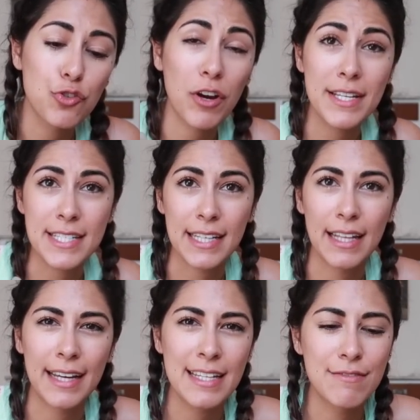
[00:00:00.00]
crazy.
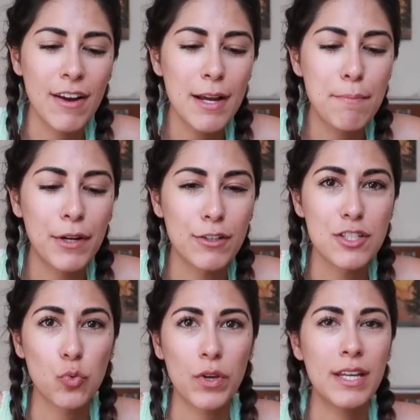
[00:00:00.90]
Like it's very
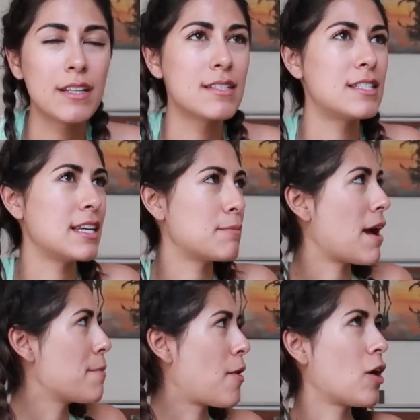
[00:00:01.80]
bittersweet seeing
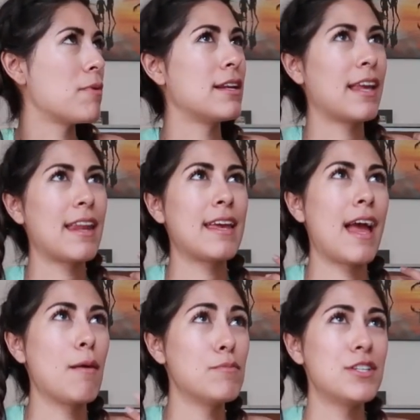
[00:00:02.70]
my apartment
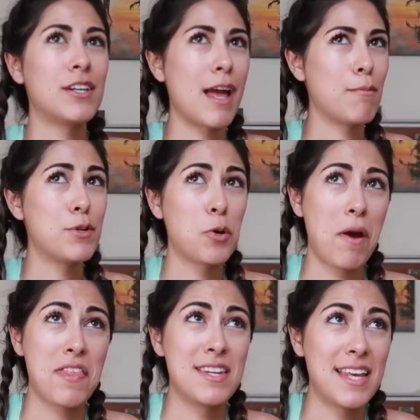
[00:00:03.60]
getting emptier and emptier
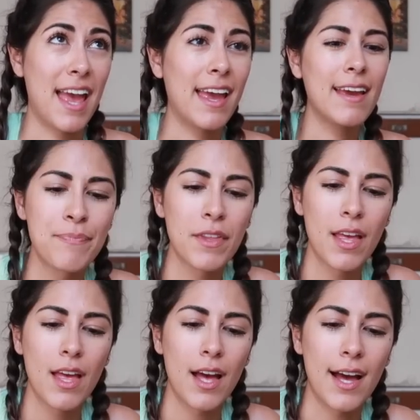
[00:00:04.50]
by the day.
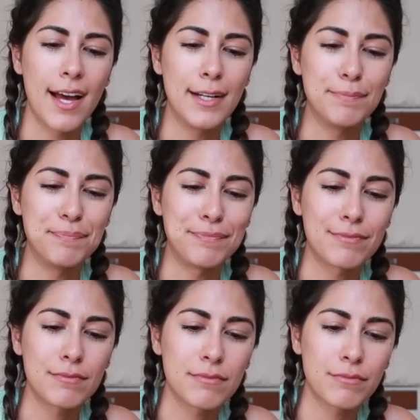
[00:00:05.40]
Um,
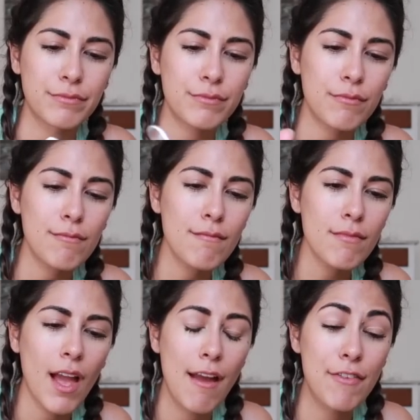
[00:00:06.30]

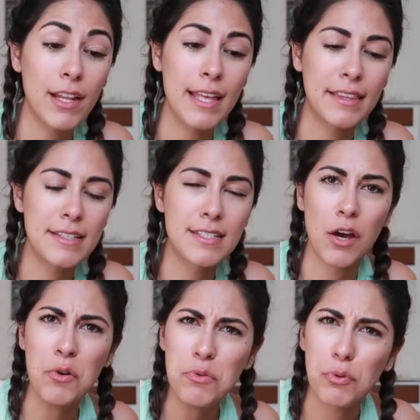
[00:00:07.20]
I feel like this,
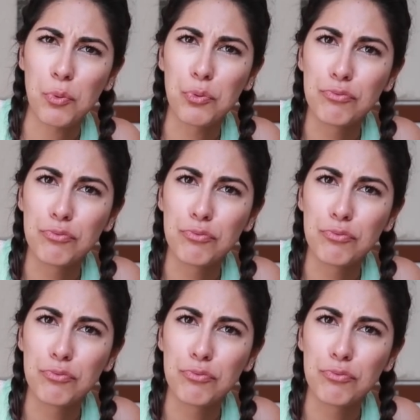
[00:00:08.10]
oh,